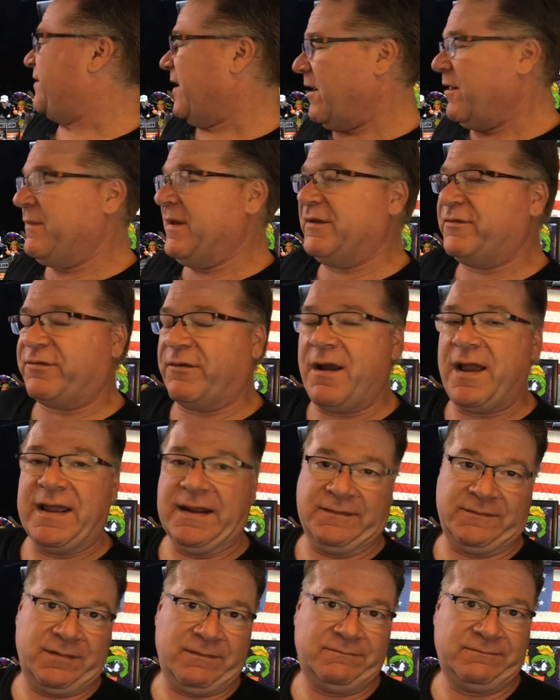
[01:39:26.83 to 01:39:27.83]
Jeremy's
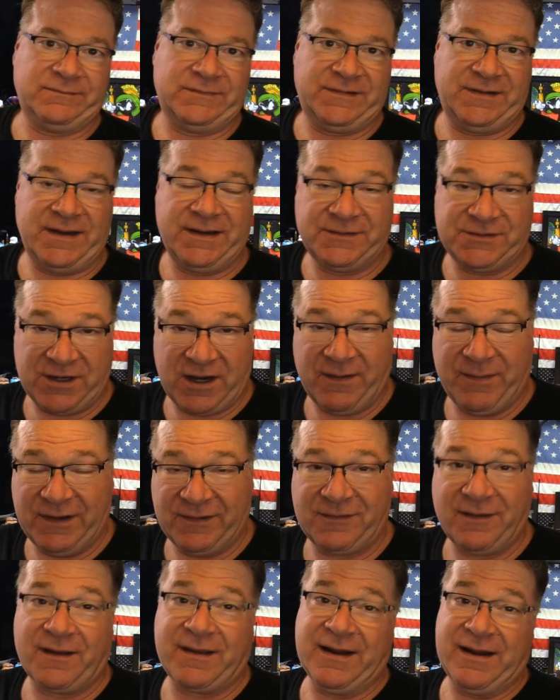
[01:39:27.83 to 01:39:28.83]
right. See,
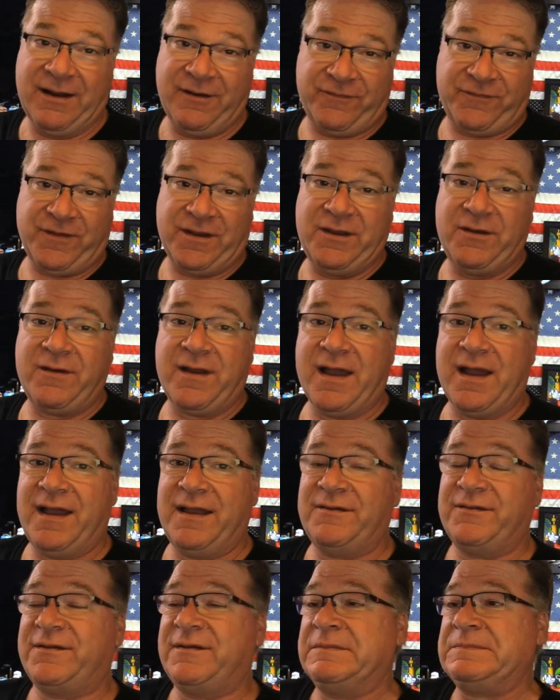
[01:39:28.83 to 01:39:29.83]
Jeremy's looking out for you
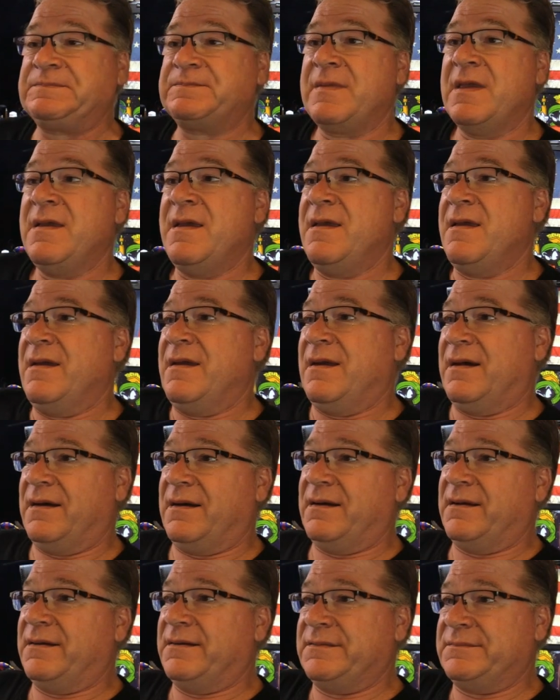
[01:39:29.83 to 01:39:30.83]
guys.
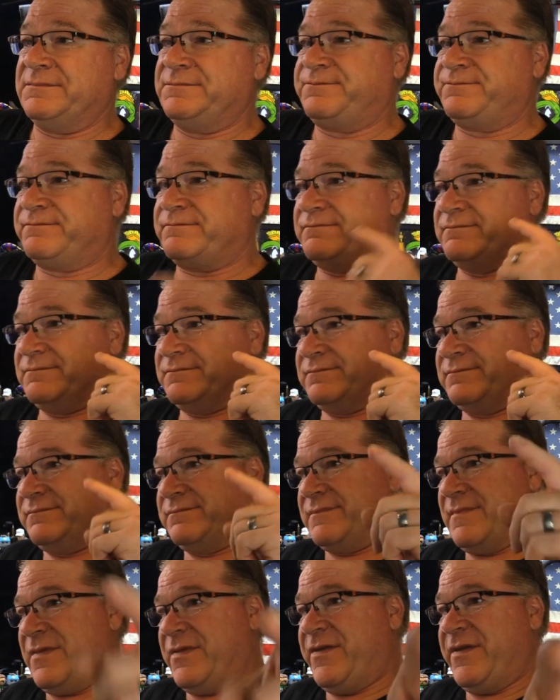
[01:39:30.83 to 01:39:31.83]
Um,
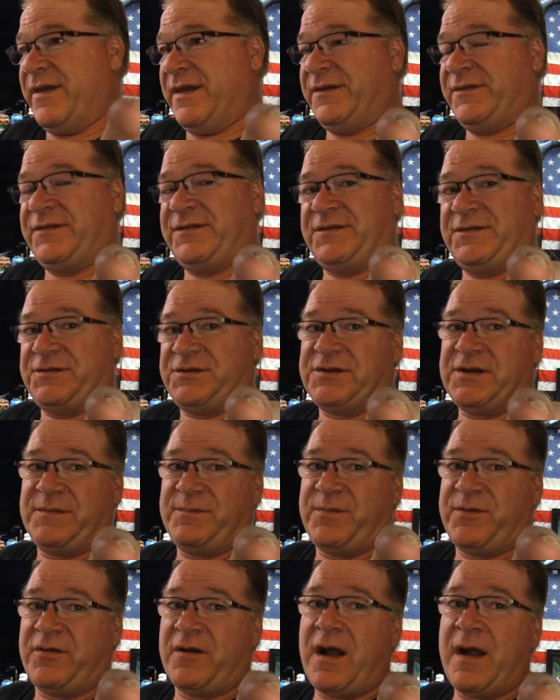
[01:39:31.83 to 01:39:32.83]
this
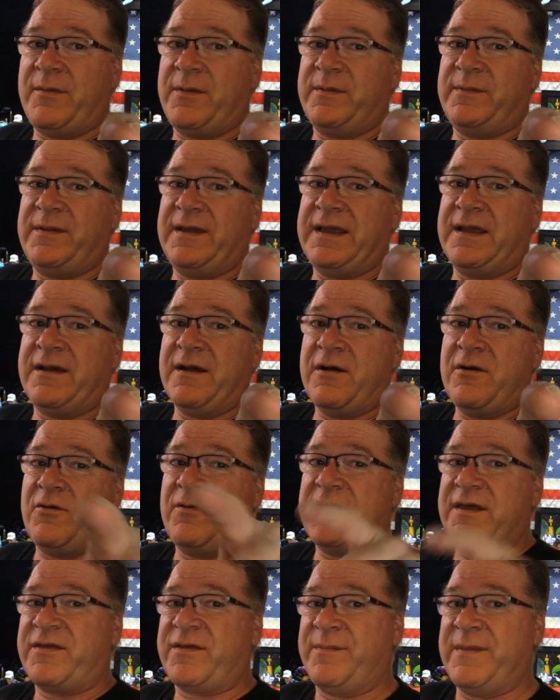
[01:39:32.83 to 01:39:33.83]
should probably go
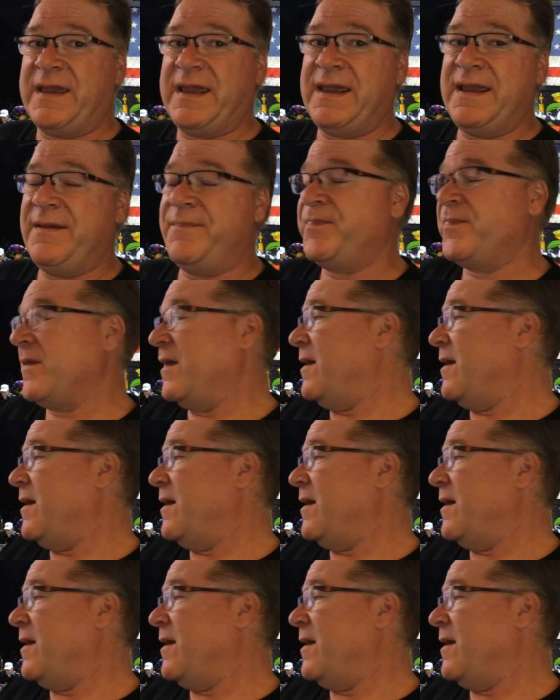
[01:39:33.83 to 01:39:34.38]
with me